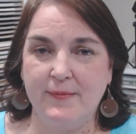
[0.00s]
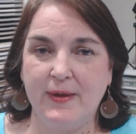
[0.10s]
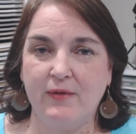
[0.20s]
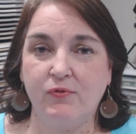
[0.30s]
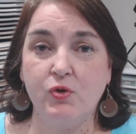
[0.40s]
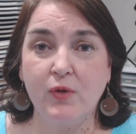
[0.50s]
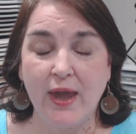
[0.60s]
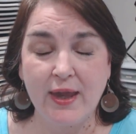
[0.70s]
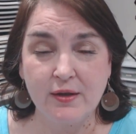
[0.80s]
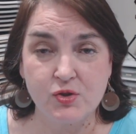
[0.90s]
If you
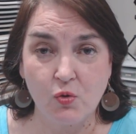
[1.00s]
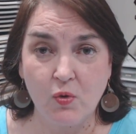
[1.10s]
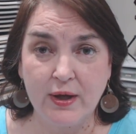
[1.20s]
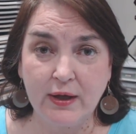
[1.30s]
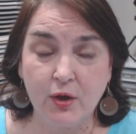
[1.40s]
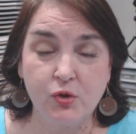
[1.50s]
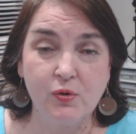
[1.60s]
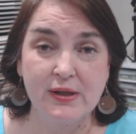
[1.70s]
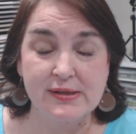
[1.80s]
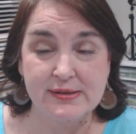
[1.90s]
can't join, you
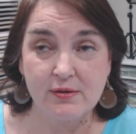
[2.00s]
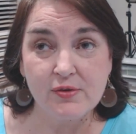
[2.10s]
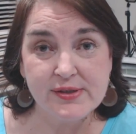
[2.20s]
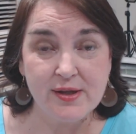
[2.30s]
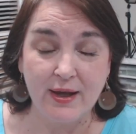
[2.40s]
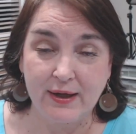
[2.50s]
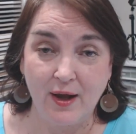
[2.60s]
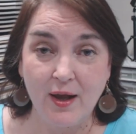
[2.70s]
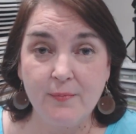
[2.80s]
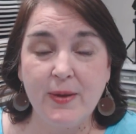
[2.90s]
can still sign
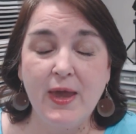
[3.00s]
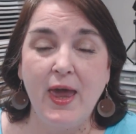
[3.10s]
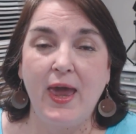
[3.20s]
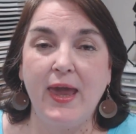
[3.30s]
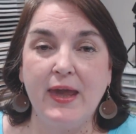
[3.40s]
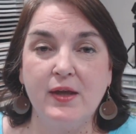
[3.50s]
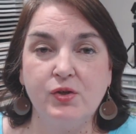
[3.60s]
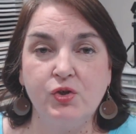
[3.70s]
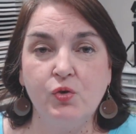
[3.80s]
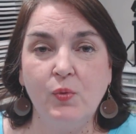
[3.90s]
up, and
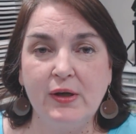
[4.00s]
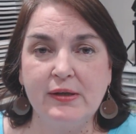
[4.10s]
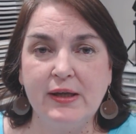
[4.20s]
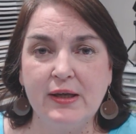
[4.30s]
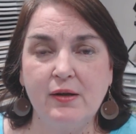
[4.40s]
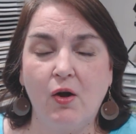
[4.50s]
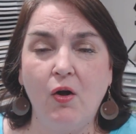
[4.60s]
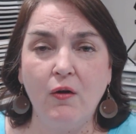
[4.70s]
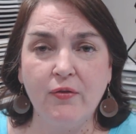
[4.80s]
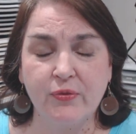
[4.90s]
you would get
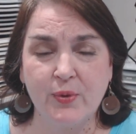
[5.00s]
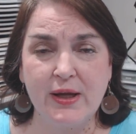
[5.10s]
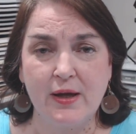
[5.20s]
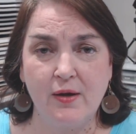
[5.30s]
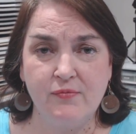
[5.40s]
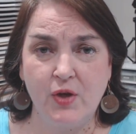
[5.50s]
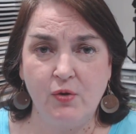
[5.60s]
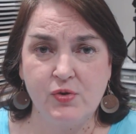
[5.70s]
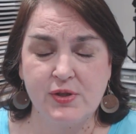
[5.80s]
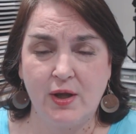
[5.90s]
all three of
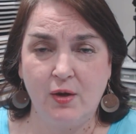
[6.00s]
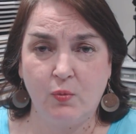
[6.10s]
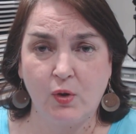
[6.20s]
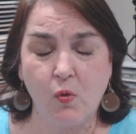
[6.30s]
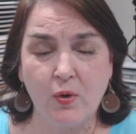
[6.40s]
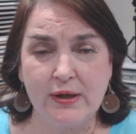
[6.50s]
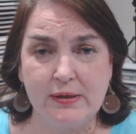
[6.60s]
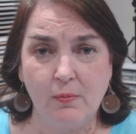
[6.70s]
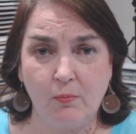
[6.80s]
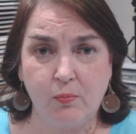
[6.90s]
those
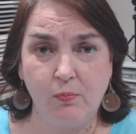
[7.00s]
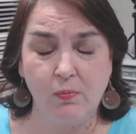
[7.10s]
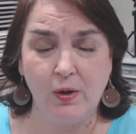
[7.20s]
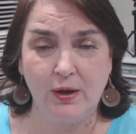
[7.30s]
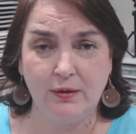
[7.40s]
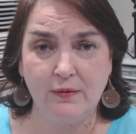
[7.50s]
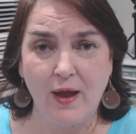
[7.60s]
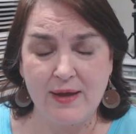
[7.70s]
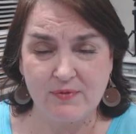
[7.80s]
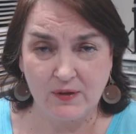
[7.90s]
recorded
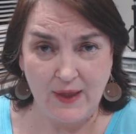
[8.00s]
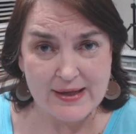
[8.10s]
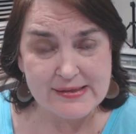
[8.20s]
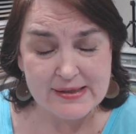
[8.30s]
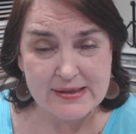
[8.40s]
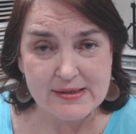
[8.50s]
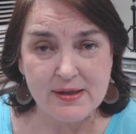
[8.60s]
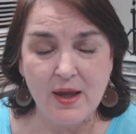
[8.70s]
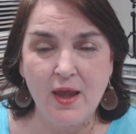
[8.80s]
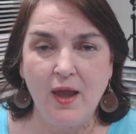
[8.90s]
live
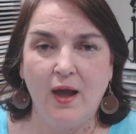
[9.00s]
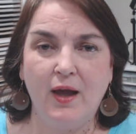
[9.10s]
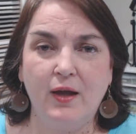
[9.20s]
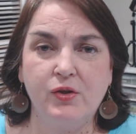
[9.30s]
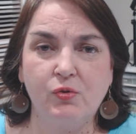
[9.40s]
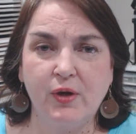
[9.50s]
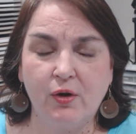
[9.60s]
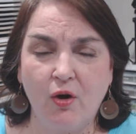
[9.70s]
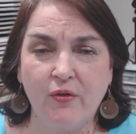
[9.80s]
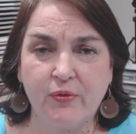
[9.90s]
classes. You'll get
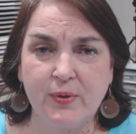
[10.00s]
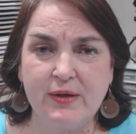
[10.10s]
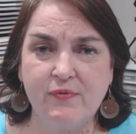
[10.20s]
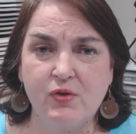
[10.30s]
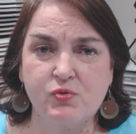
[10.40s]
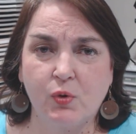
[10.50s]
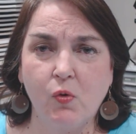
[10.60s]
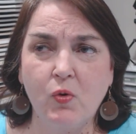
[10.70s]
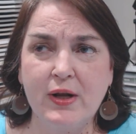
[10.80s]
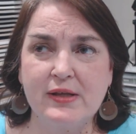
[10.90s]
all three of those
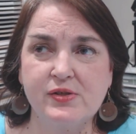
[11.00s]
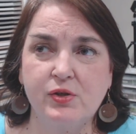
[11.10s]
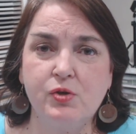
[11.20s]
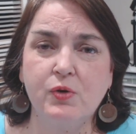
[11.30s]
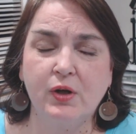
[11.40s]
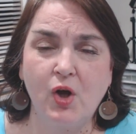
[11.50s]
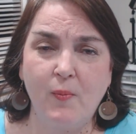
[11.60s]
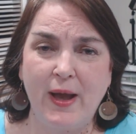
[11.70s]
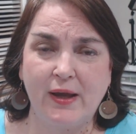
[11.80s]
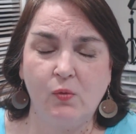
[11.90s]
recordings, so you can go
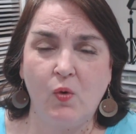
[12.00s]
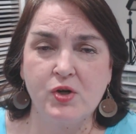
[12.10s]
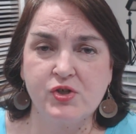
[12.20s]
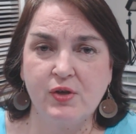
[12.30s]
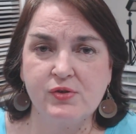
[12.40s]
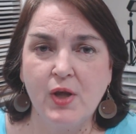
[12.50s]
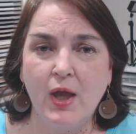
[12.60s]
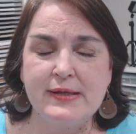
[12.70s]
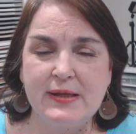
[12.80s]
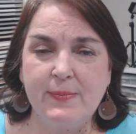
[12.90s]
back and watch those.
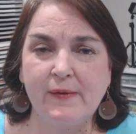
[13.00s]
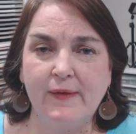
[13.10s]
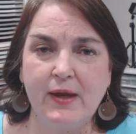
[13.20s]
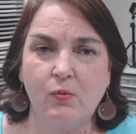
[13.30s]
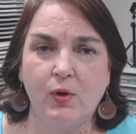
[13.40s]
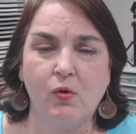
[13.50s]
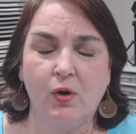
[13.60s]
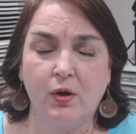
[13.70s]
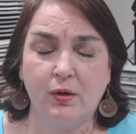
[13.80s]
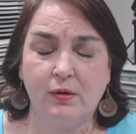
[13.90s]
Typically,
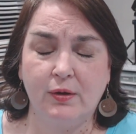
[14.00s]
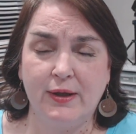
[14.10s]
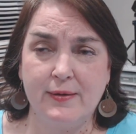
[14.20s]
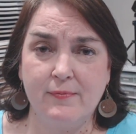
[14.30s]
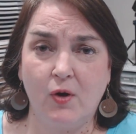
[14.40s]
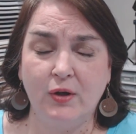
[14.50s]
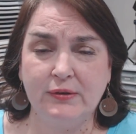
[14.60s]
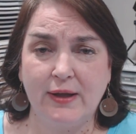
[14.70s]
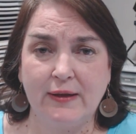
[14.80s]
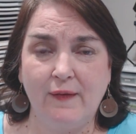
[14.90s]
an
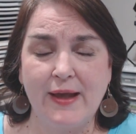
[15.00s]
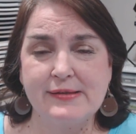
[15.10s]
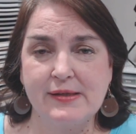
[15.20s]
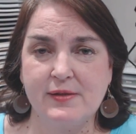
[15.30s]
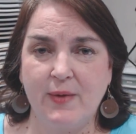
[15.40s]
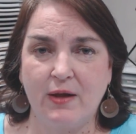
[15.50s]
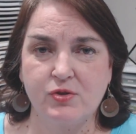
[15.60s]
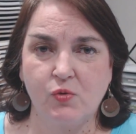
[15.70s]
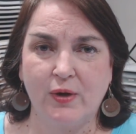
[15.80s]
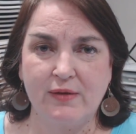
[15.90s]
online class is
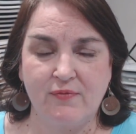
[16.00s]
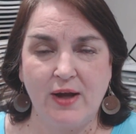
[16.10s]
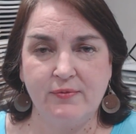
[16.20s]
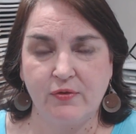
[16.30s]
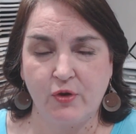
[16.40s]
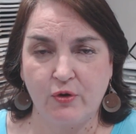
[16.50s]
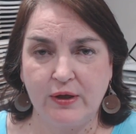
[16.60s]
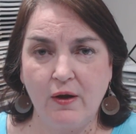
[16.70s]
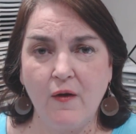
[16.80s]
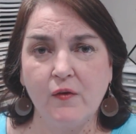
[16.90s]
about $25 to
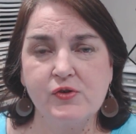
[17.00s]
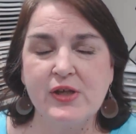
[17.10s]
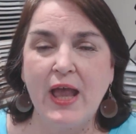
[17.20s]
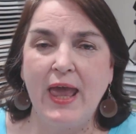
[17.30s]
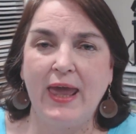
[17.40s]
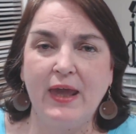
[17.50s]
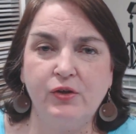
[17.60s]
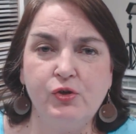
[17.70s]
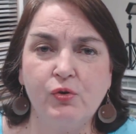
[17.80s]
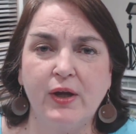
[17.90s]
$30,
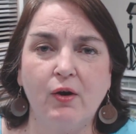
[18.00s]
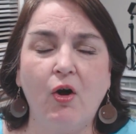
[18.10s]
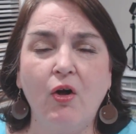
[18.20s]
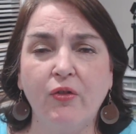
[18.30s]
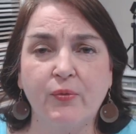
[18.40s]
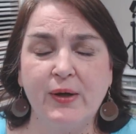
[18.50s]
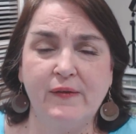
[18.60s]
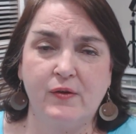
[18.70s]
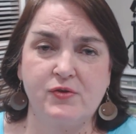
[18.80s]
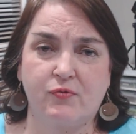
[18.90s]
and you'll get all three of
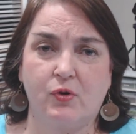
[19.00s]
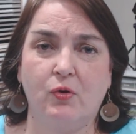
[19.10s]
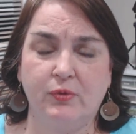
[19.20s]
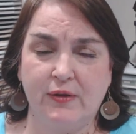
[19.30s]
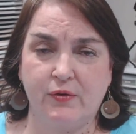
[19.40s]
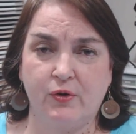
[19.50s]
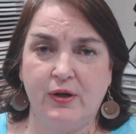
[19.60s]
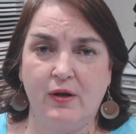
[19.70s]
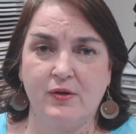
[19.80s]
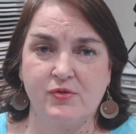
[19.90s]
those for only
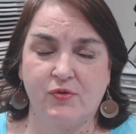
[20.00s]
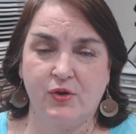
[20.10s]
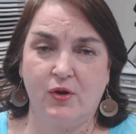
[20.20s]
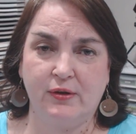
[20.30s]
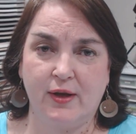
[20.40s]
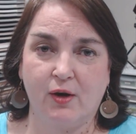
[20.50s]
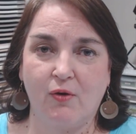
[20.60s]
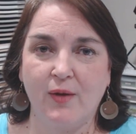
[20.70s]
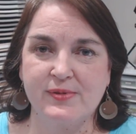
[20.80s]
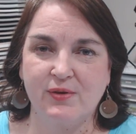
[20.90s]
$30 for the online
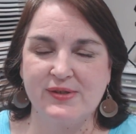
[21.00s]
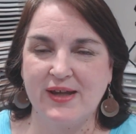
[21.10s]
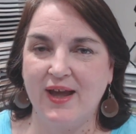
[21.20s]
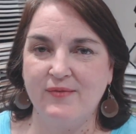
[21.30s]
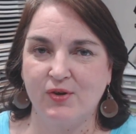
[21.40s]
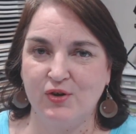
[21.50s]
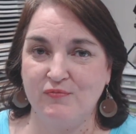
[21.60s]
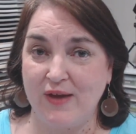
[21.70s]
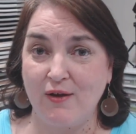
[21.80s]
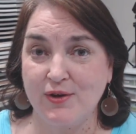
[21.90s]
crop. So it's kind of a
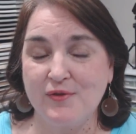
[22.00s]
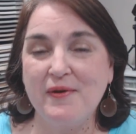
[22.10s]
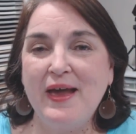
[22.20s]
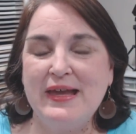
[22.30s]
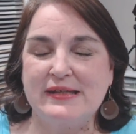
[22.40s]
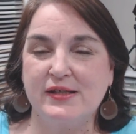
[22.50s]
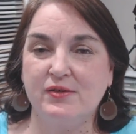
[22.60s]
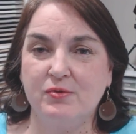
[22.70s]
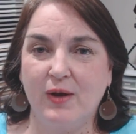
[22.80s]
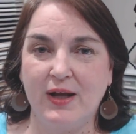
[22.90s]
good value to